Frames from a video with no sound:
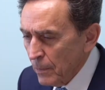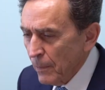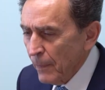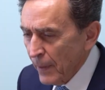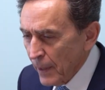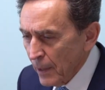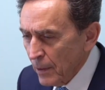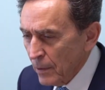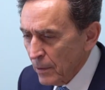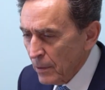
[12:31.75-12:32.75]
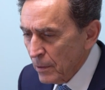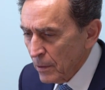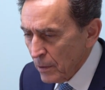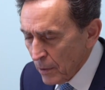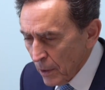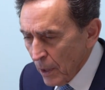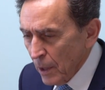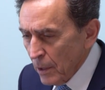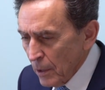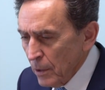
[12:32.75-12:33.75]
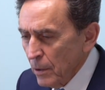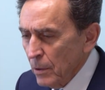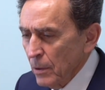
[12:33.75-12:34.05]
only way to go. You are bringing in a